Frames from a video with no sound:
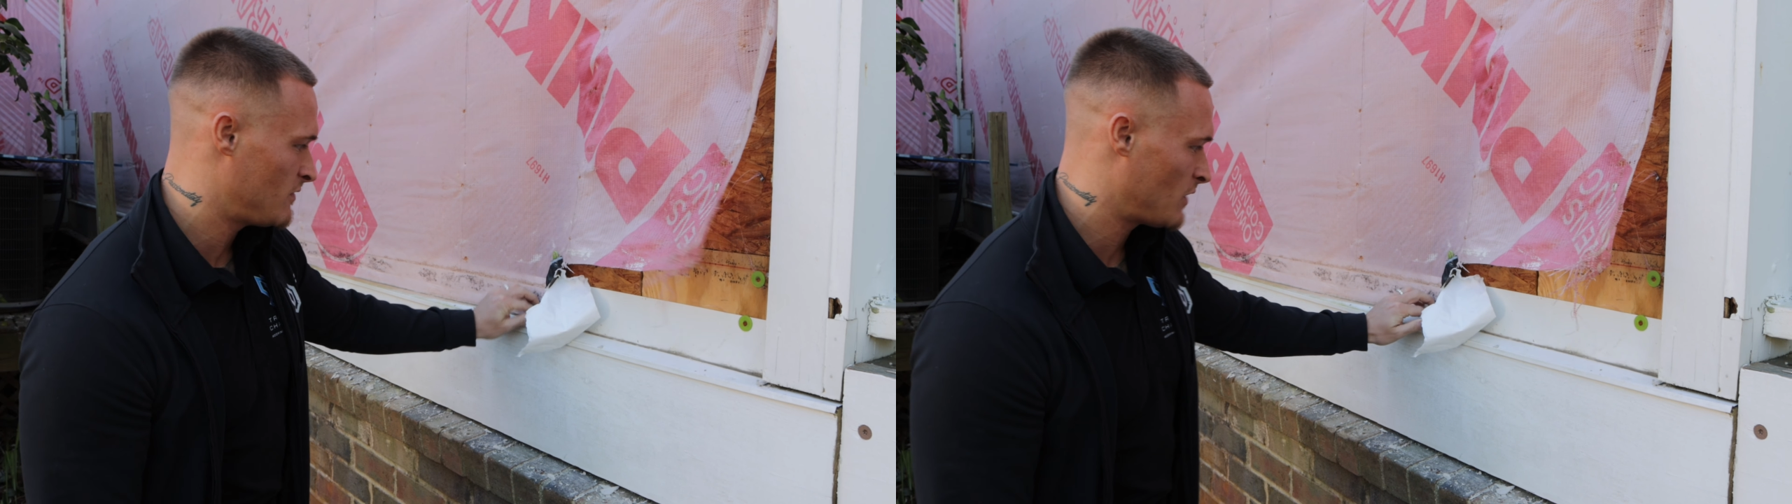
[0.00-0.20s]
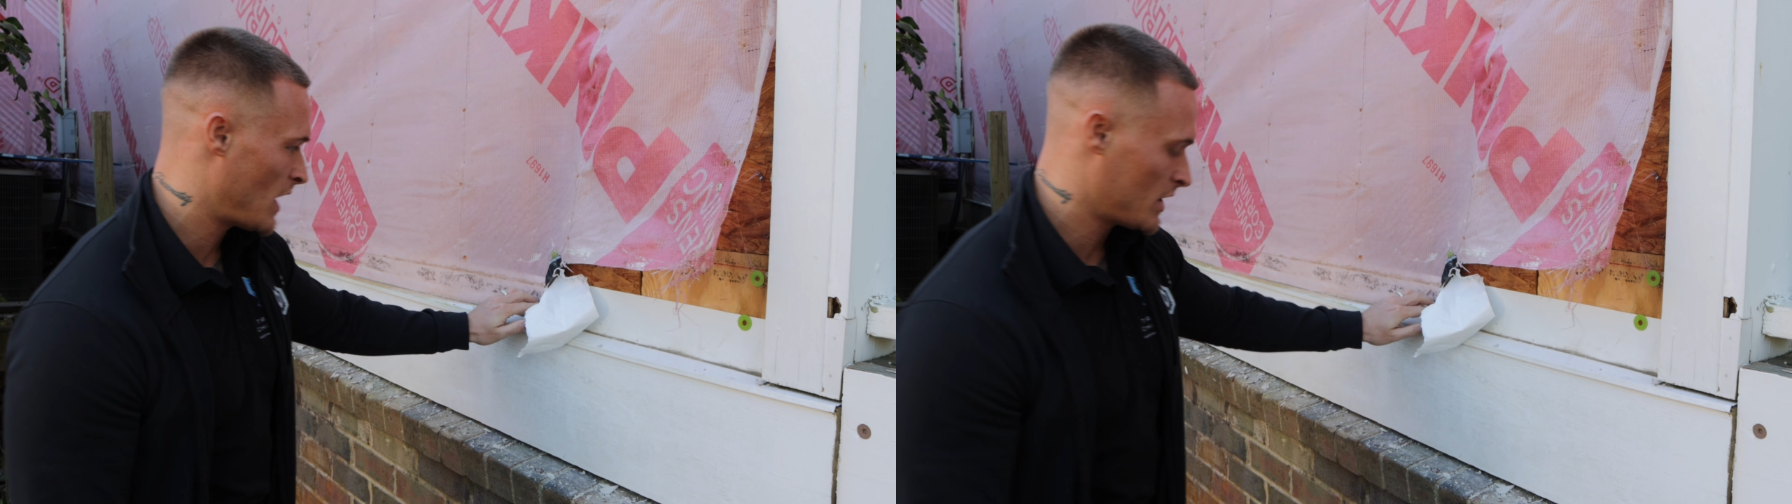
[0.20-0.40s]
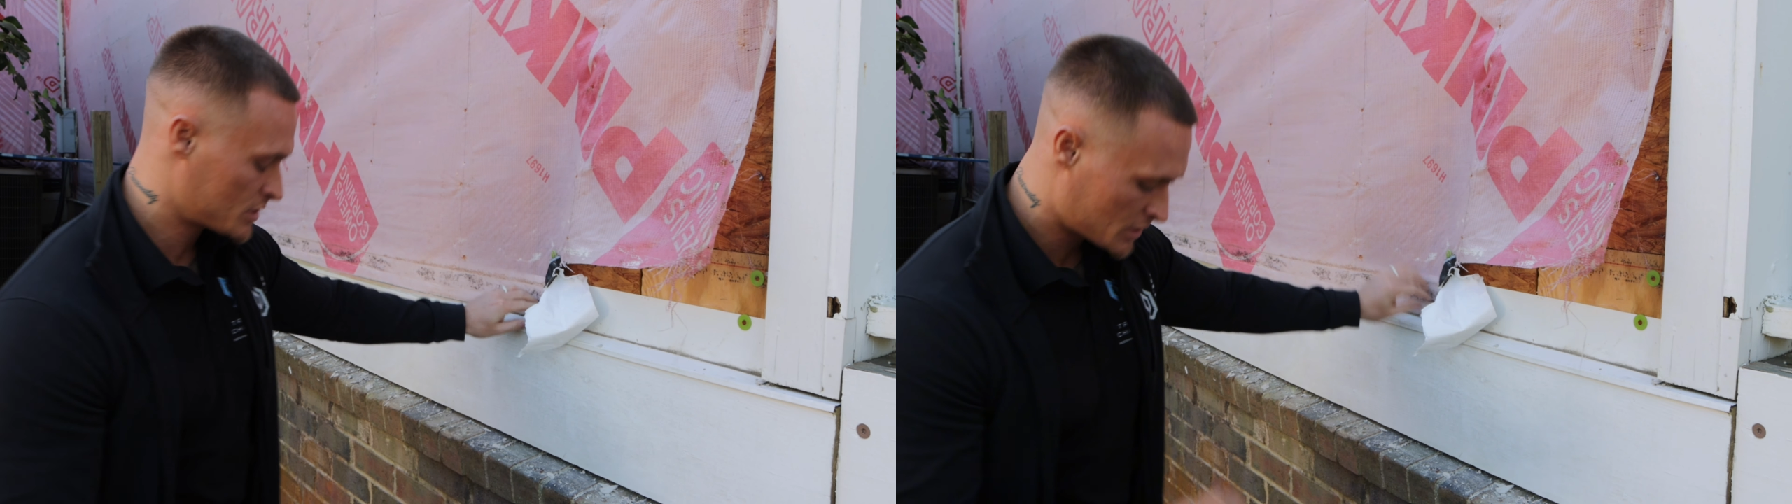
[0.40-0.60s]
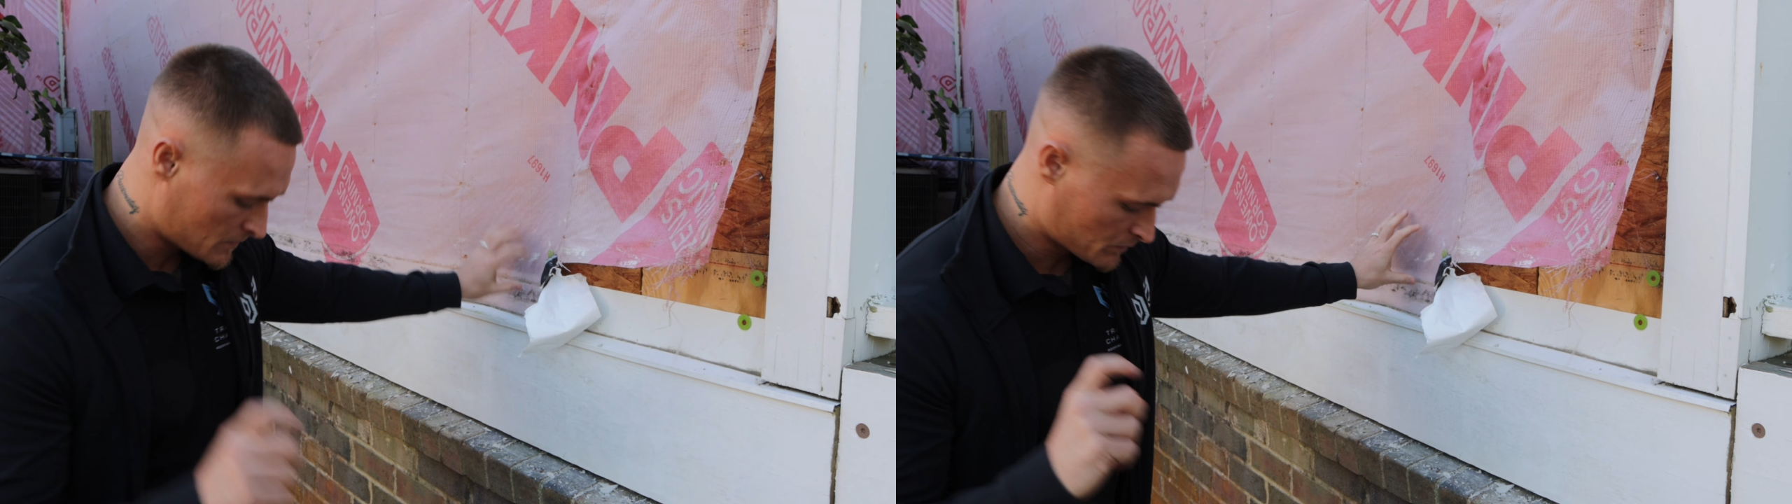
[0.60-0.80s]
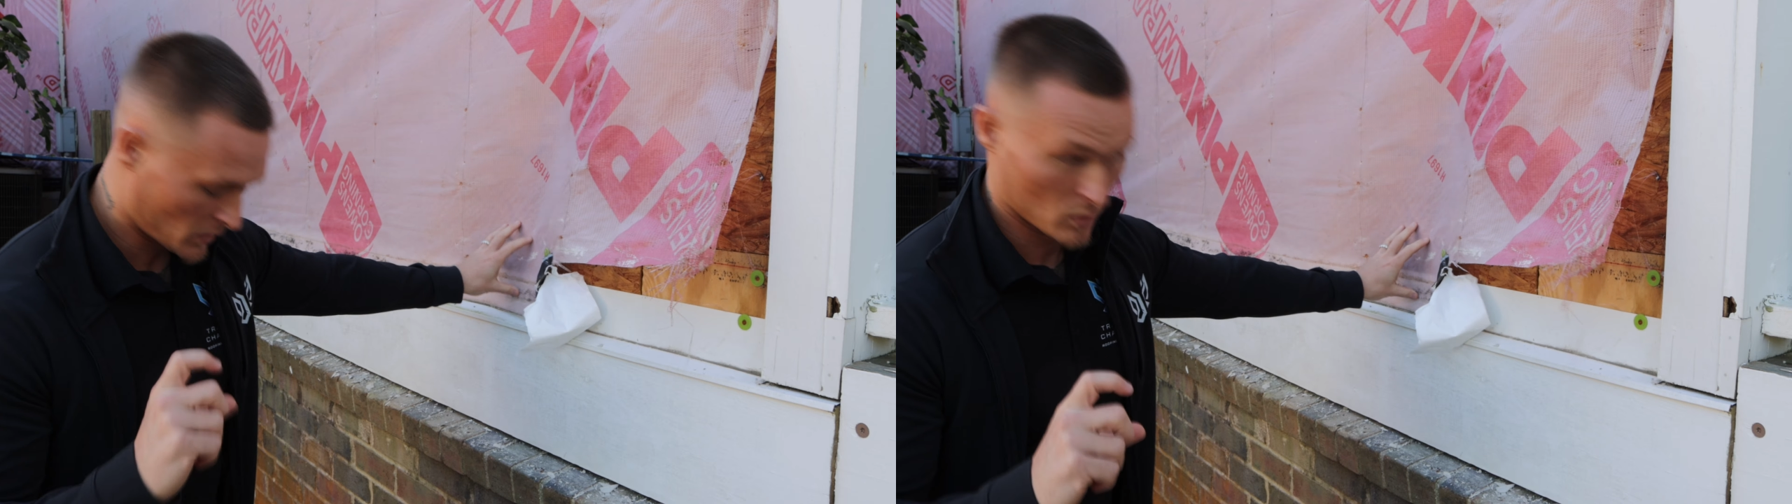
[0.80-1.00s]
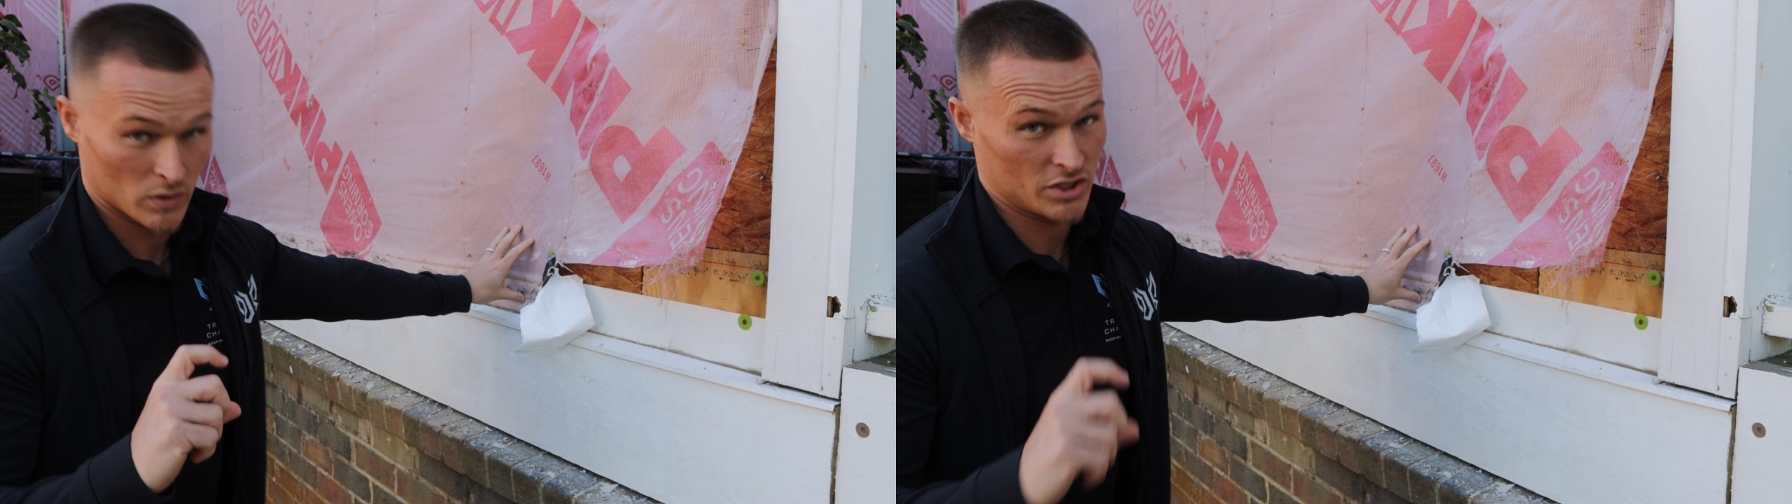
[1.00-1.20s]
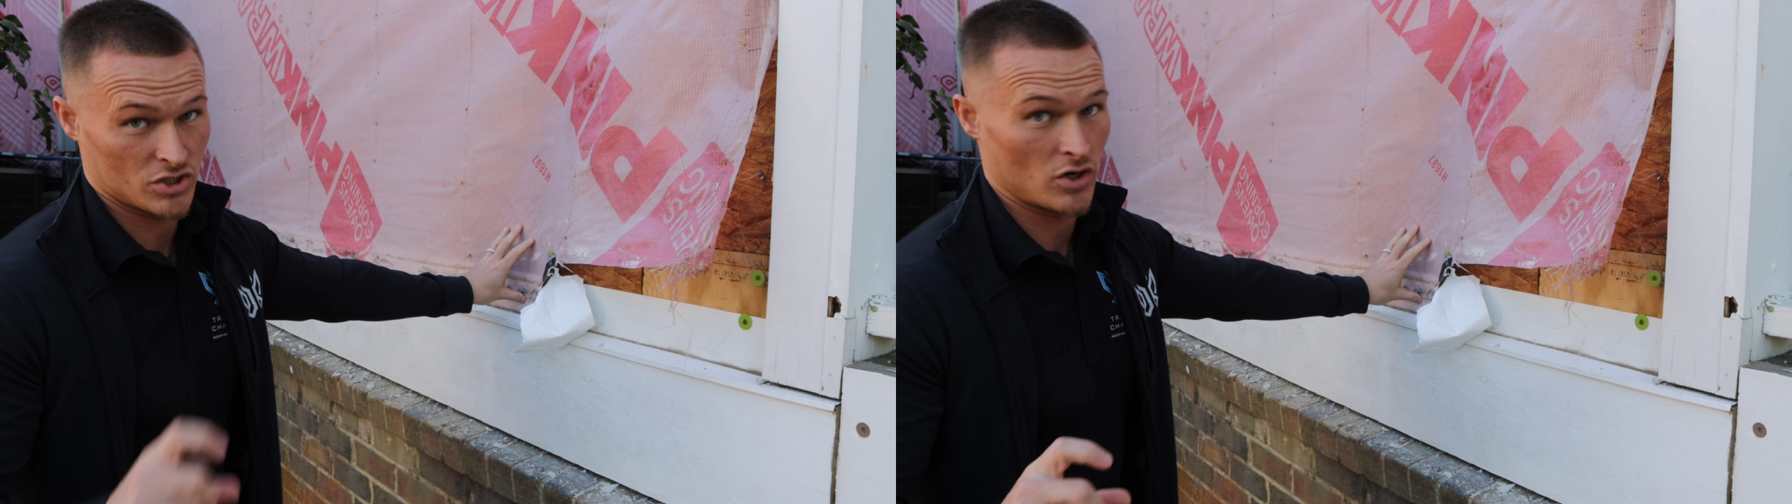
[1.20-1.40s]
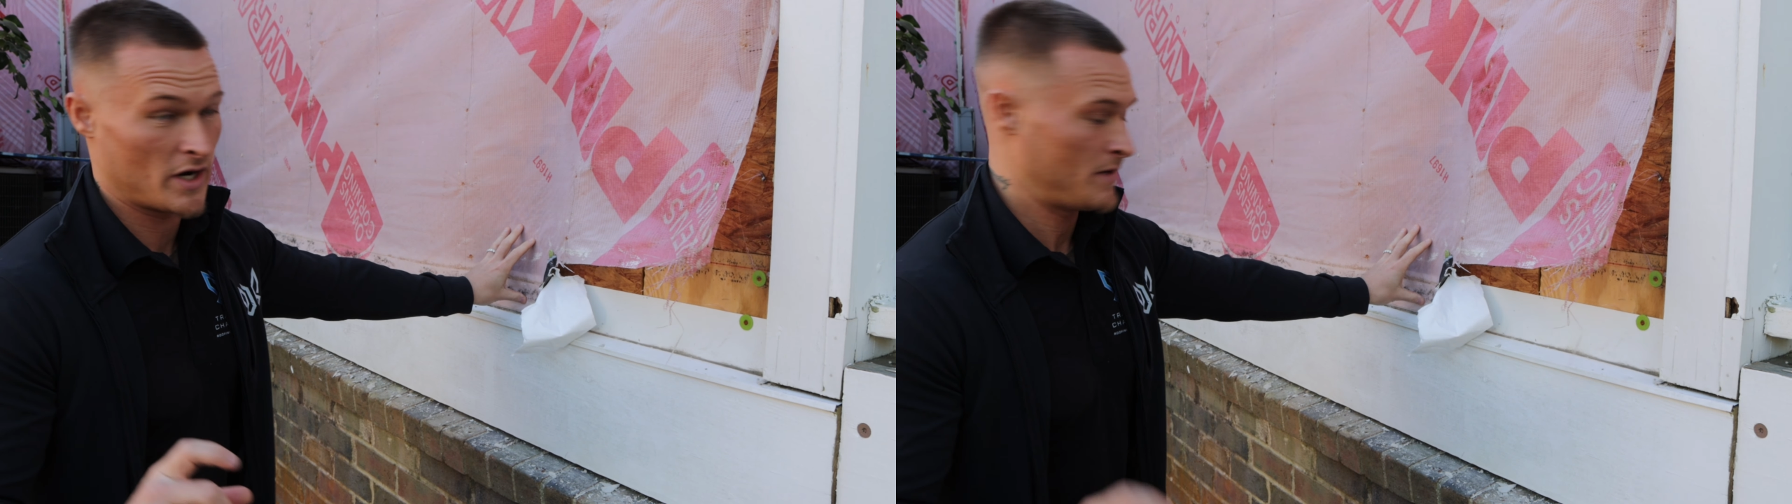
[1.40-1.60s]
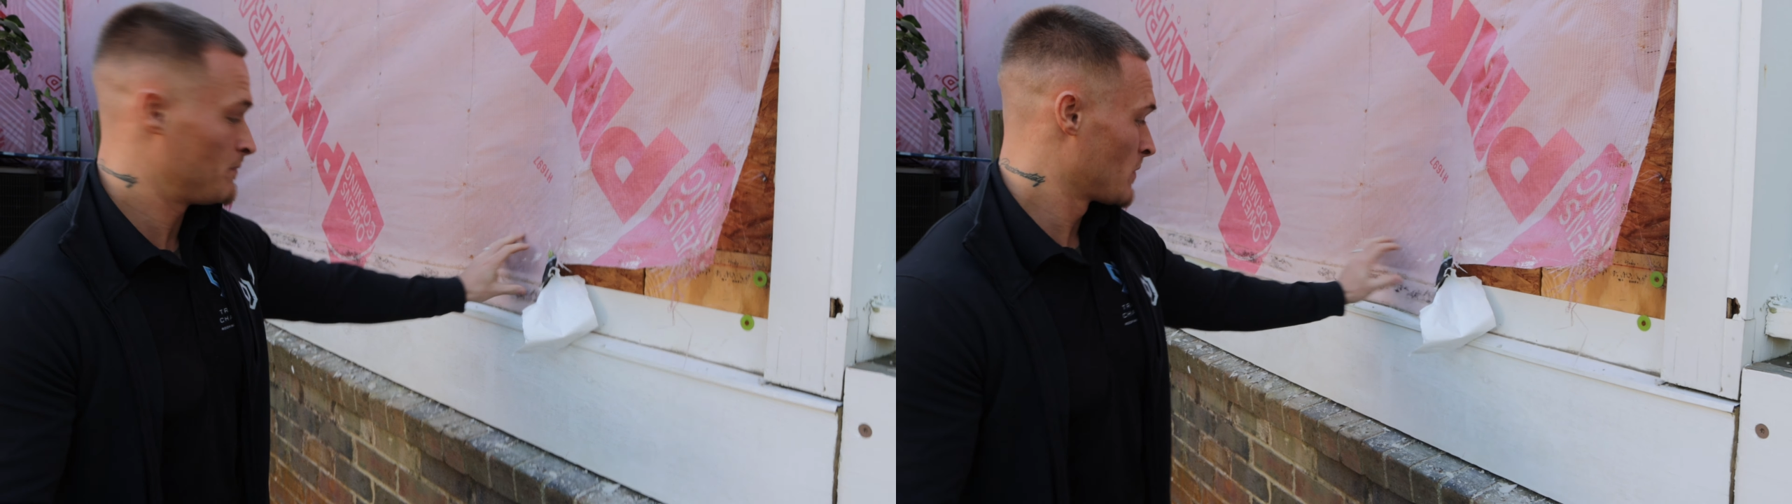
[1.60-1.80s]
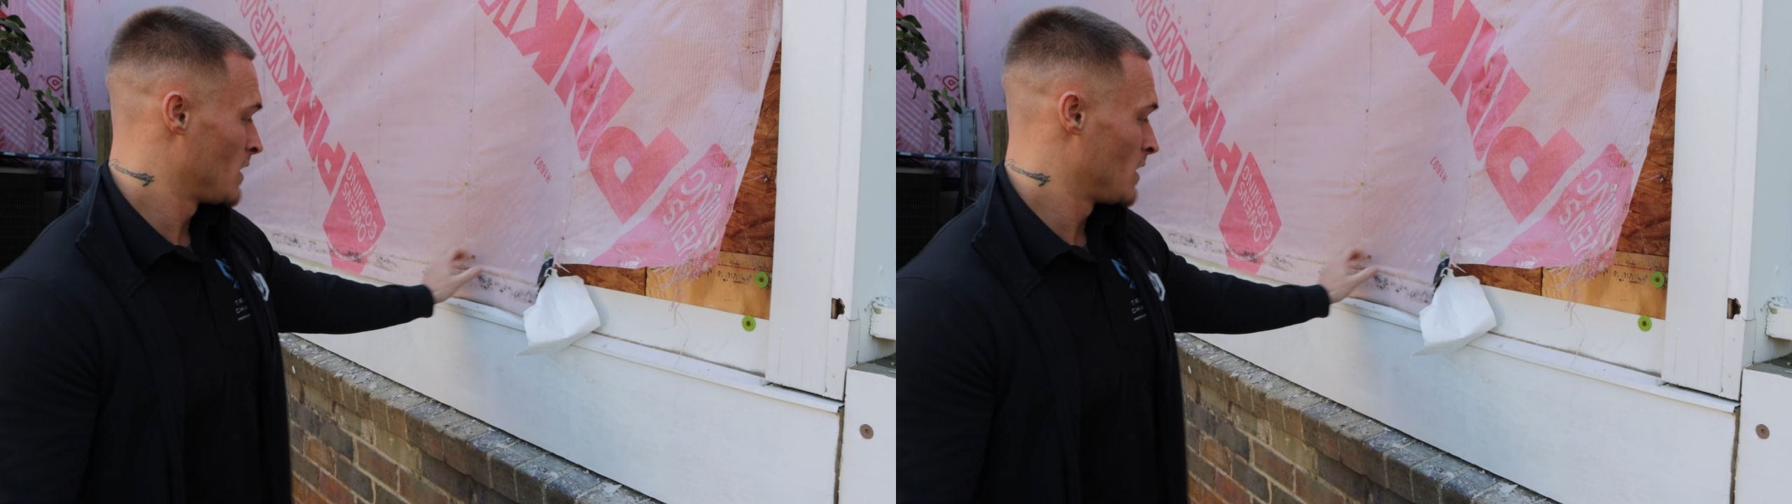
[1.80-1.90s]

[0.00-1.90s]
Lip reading: flash, which is great.